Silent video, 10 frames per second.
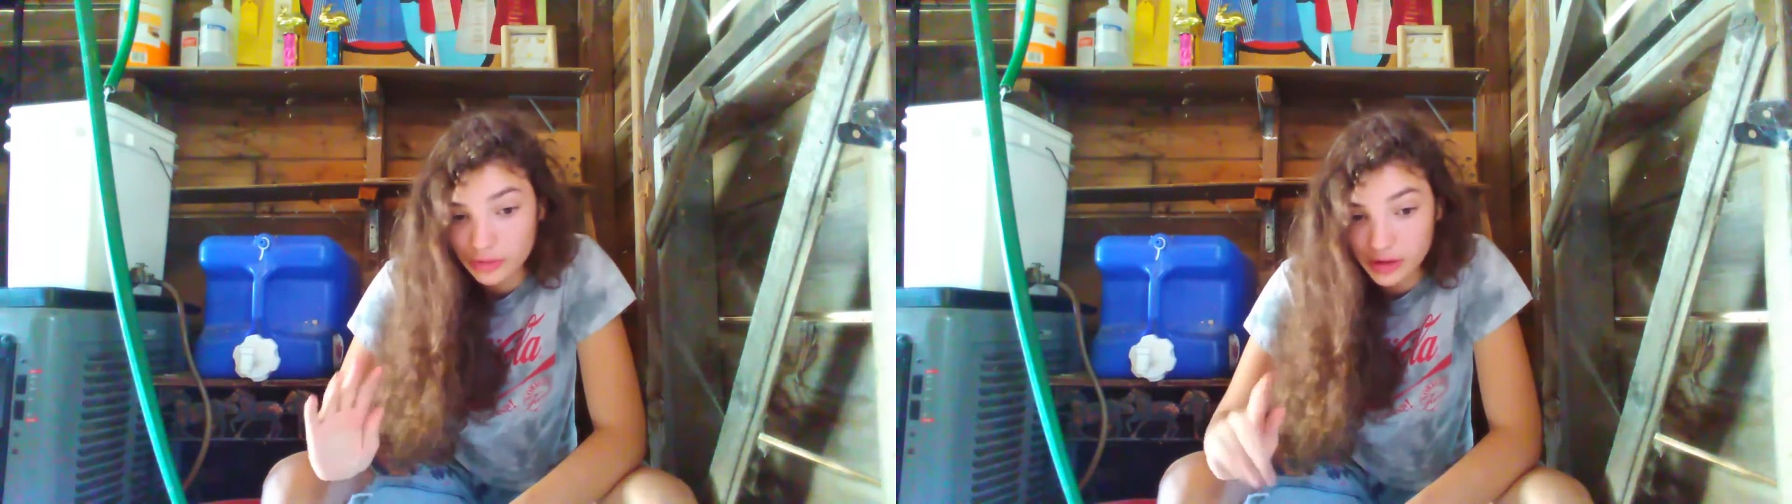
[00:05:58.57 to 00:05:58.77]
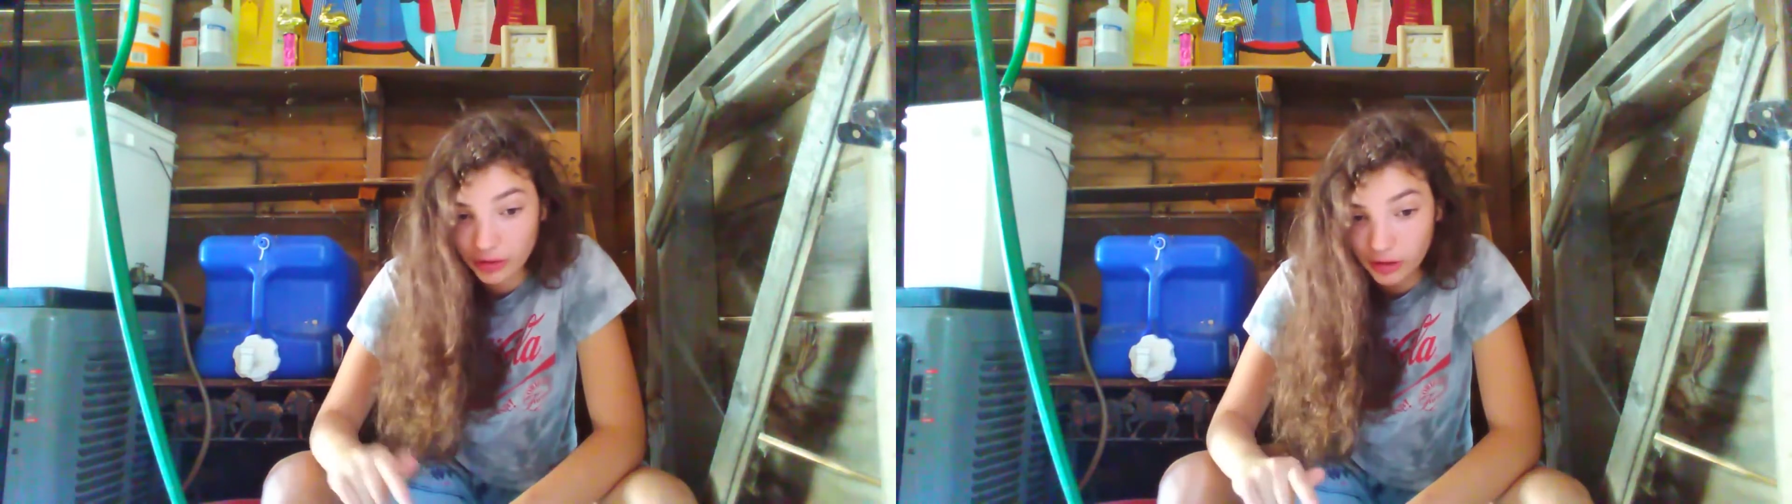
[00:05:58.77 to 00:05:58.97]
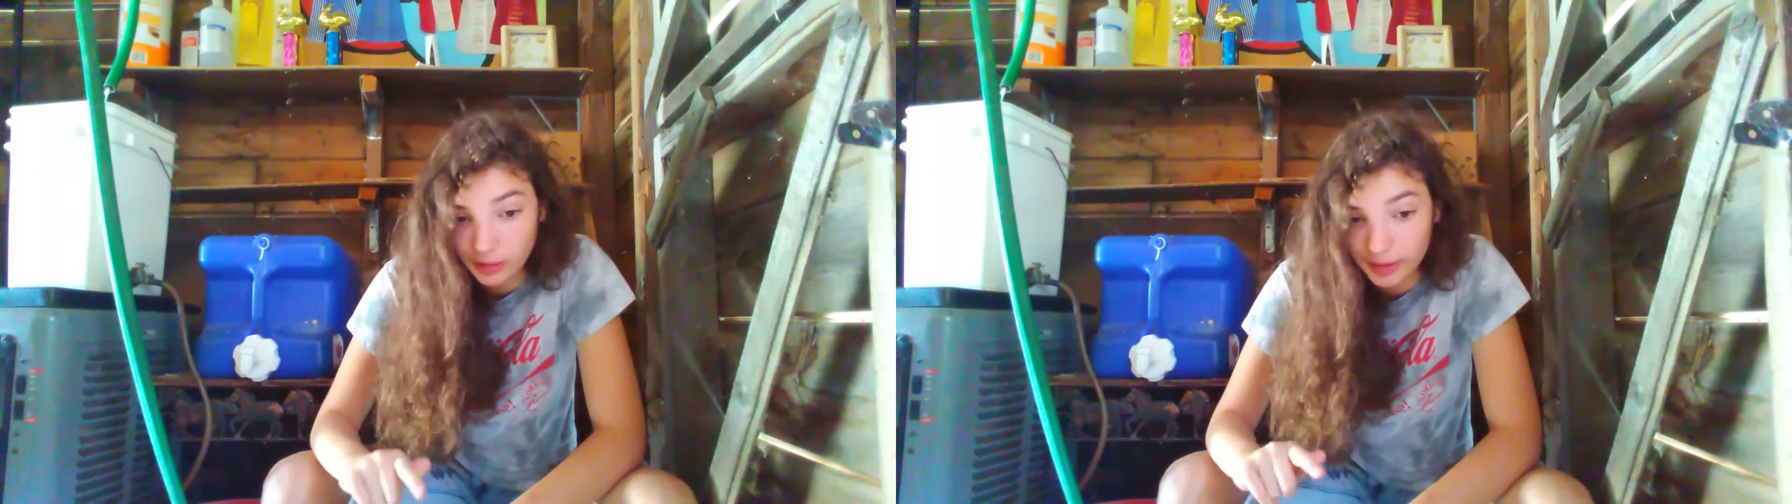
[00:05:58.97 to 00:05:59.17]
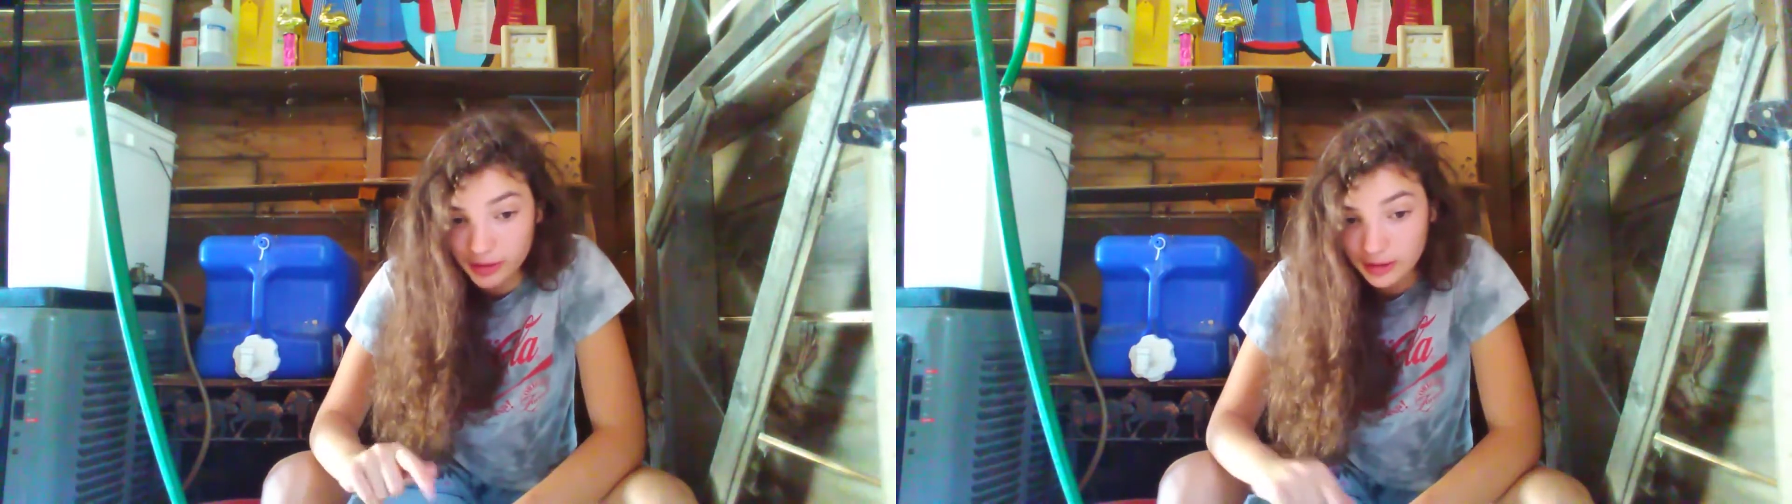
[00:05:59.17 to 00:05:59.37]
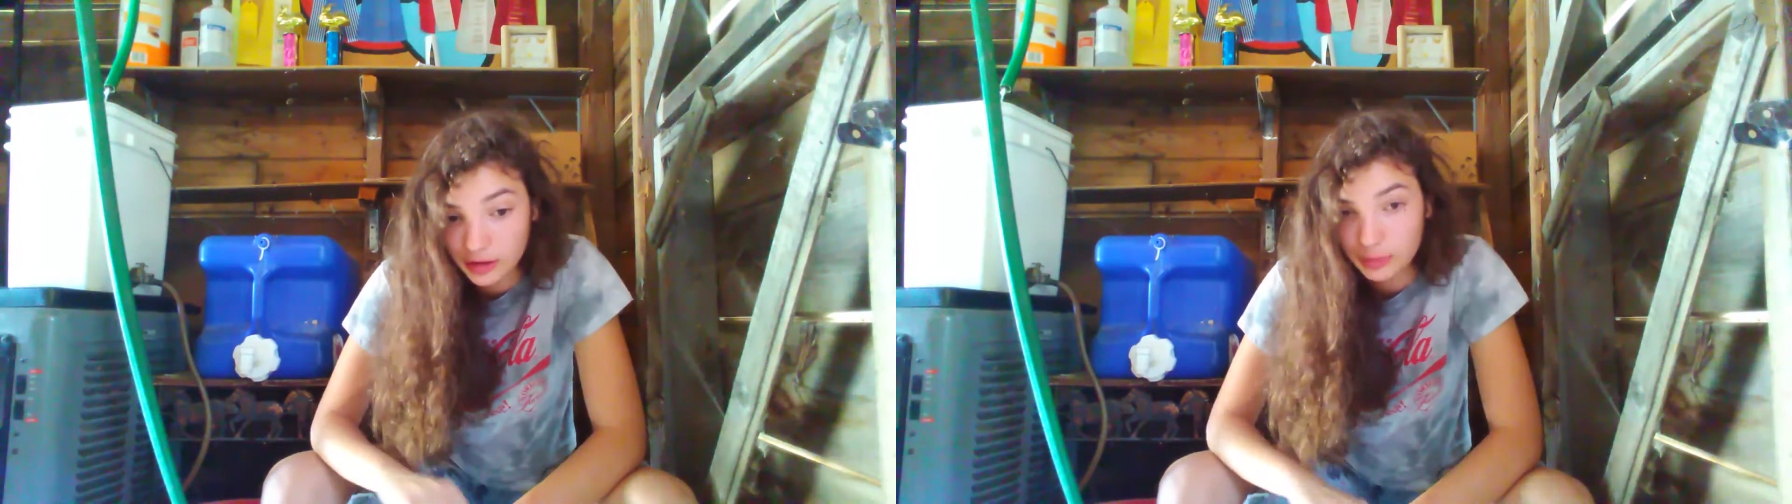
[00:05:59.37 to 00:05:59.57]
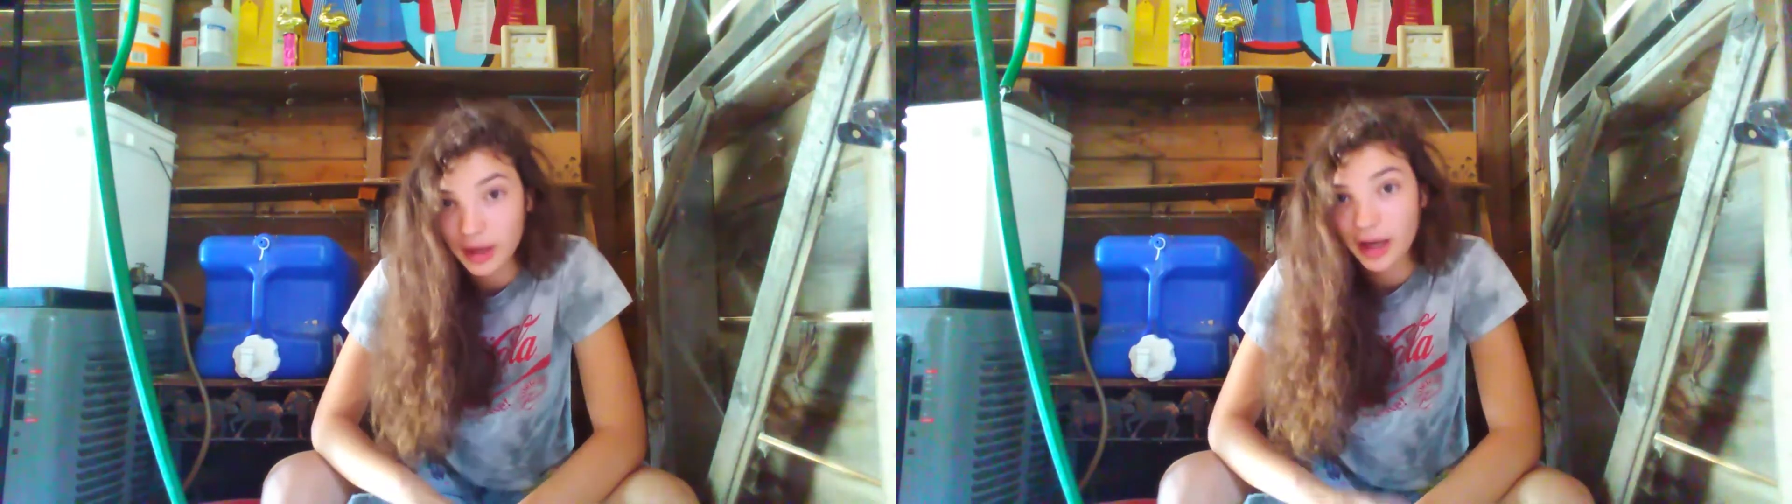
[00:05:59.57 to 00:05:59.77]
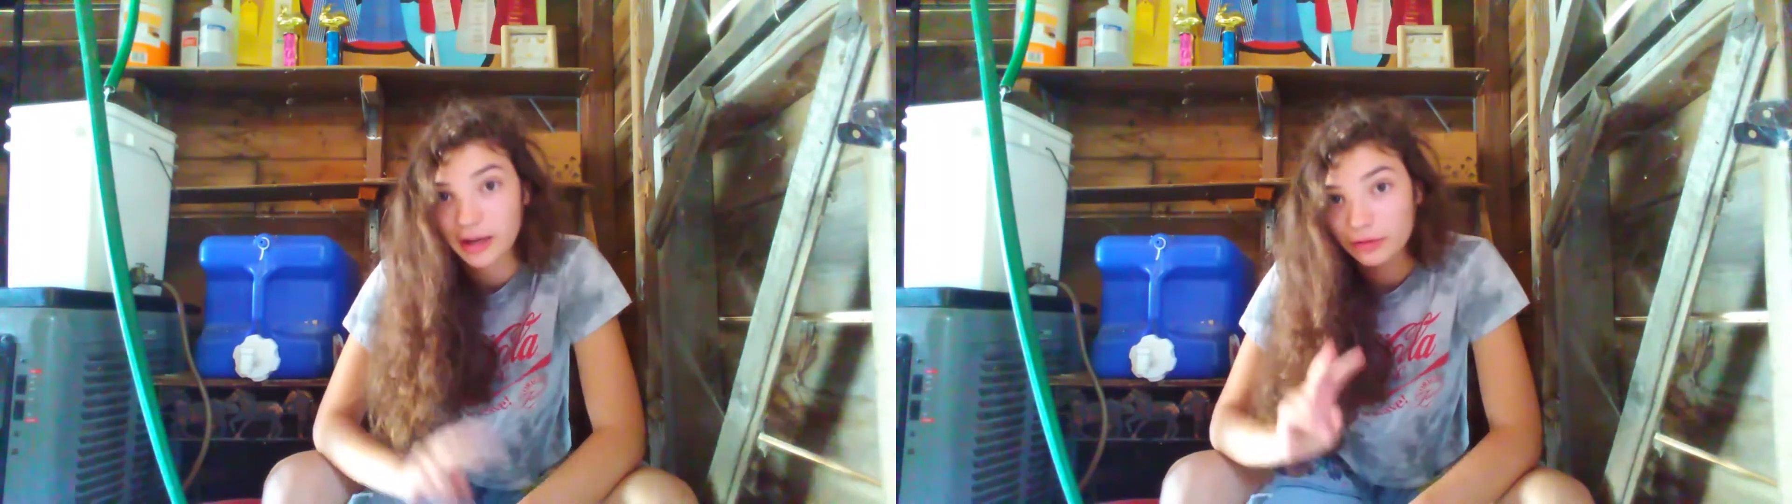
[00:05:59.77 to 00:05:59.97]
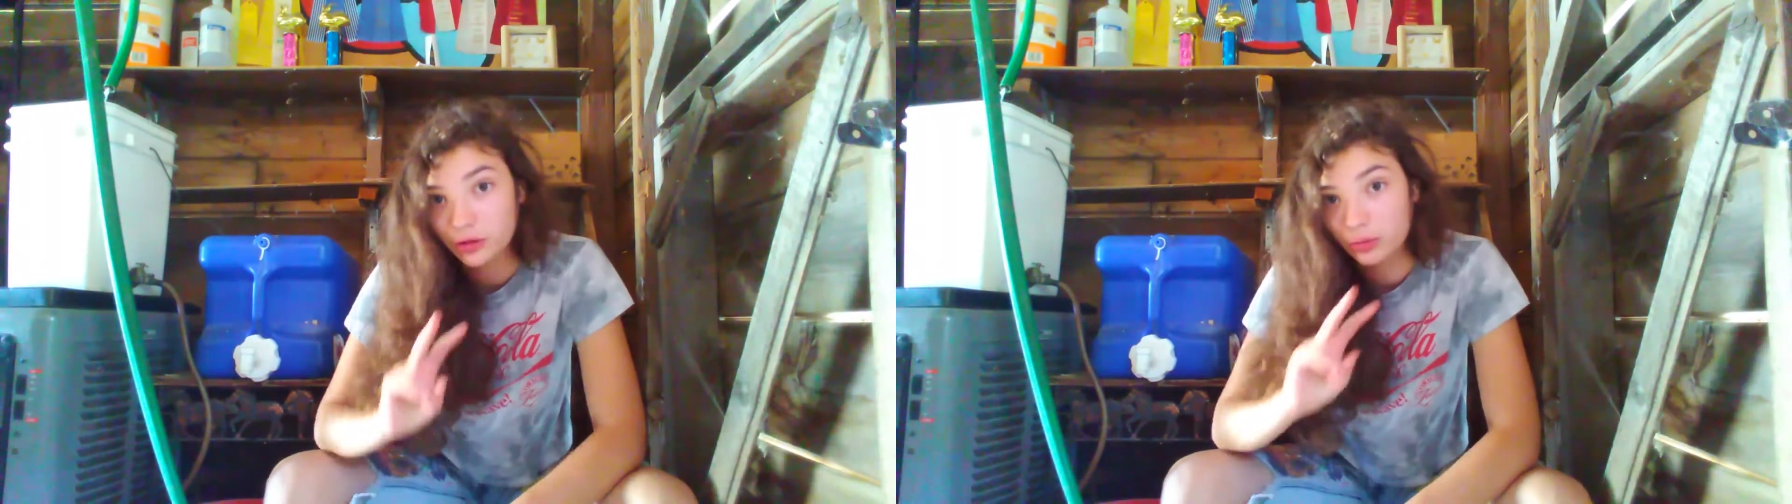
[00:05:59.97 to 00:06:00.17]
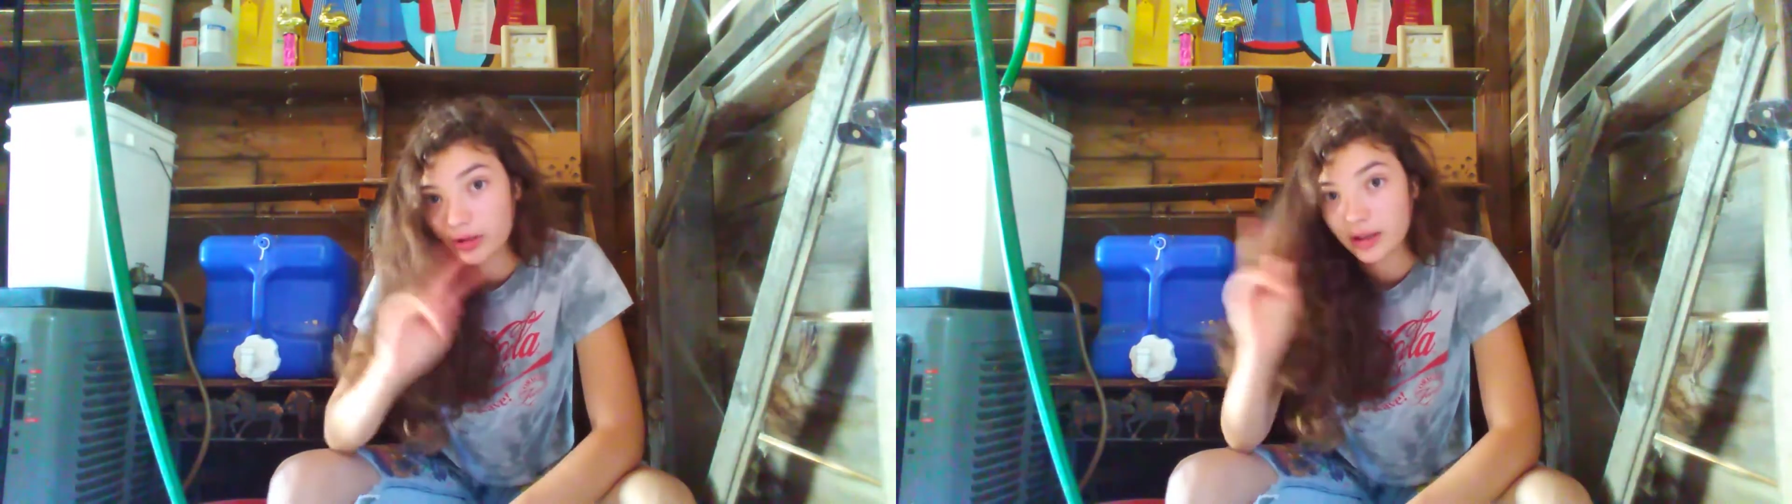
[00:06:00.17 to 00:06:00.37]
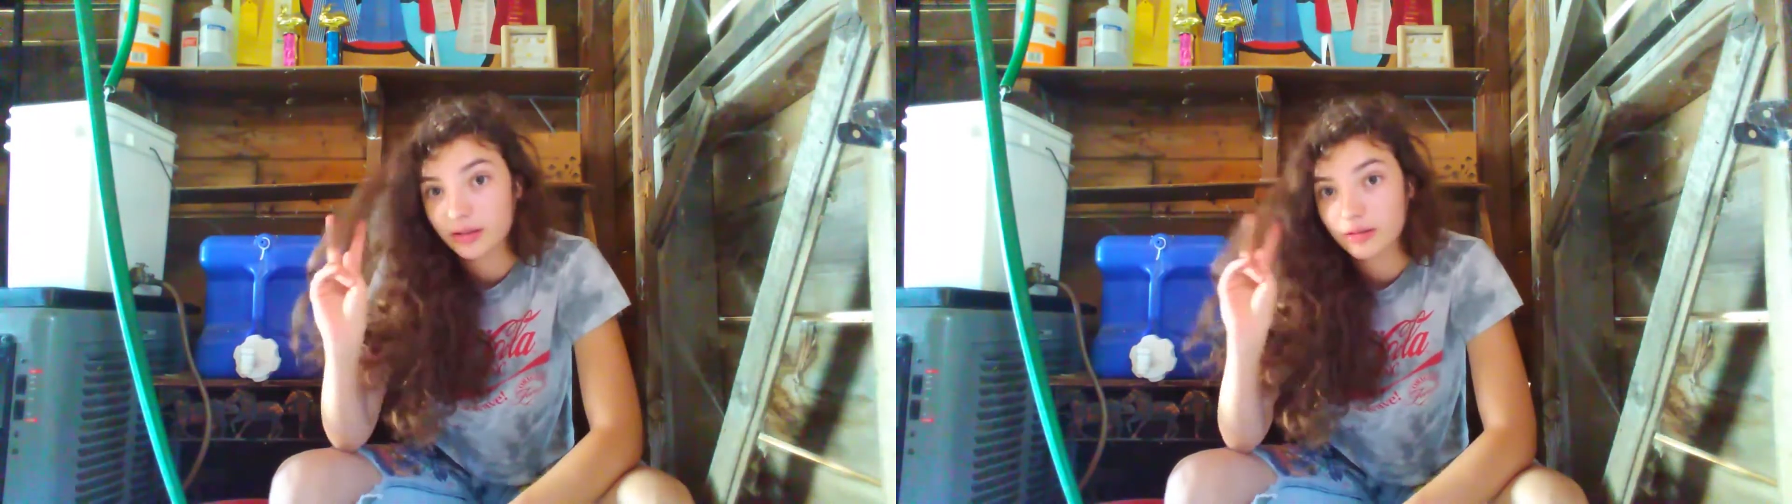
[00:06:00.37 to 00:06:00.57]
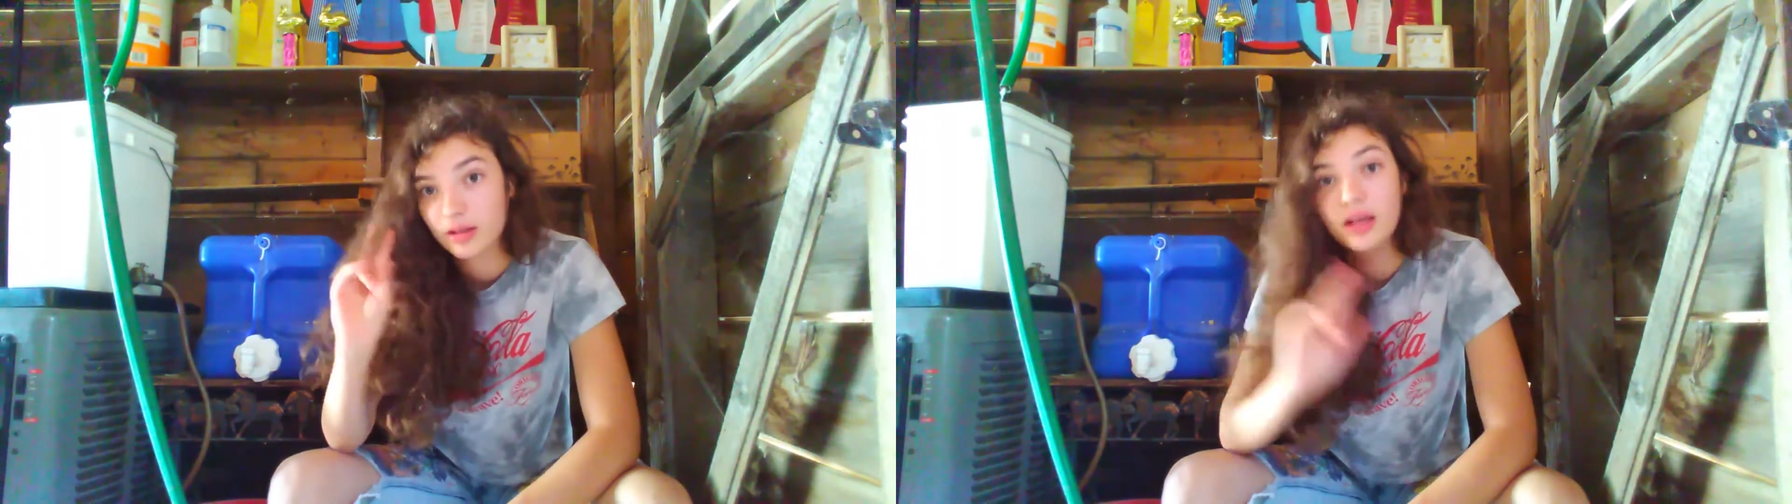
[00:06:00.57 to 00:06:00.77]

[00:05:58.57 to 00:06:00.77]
which I'll talk about that in a little bit, I have 2 links